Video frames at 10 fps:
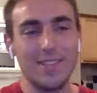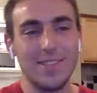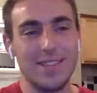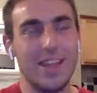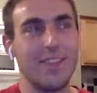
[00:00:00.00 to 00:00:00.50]

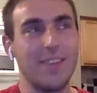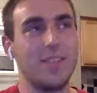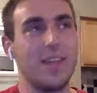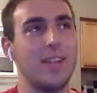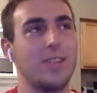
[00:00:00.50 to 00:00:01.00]
and negatives to
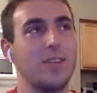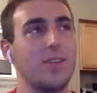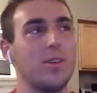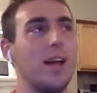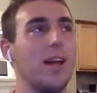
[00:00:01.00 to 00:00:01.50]
that. So
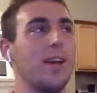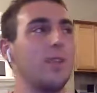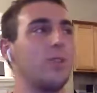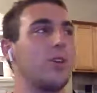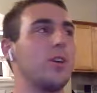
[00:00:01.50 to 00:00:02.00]
I know
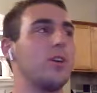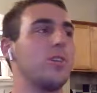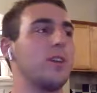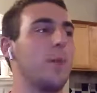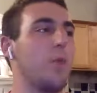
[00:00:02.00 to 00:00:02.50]
Sean's
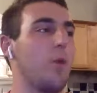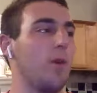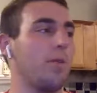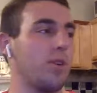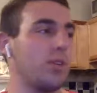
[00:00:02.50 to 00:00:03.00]

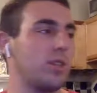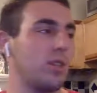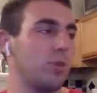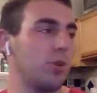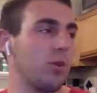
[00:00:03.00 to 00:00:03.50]
more versed
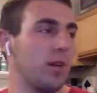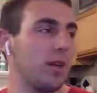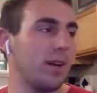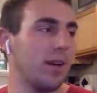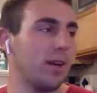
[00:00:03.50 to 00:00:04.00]
in
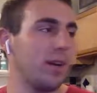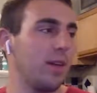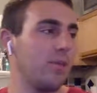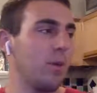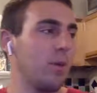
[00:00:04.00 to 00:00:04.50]
recruiting
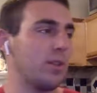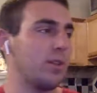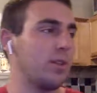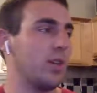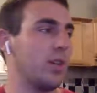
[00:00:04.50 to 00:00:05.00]
if he wants to
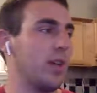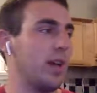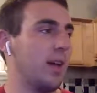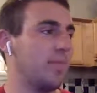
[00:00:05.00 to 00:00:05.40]
touch on that.